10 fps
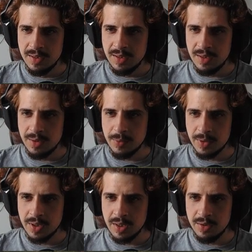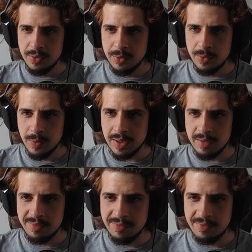Uh, we're gonna do, what,
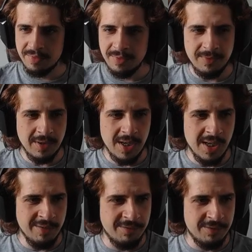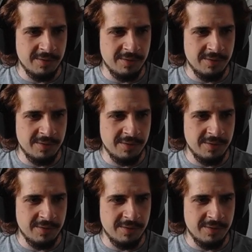five,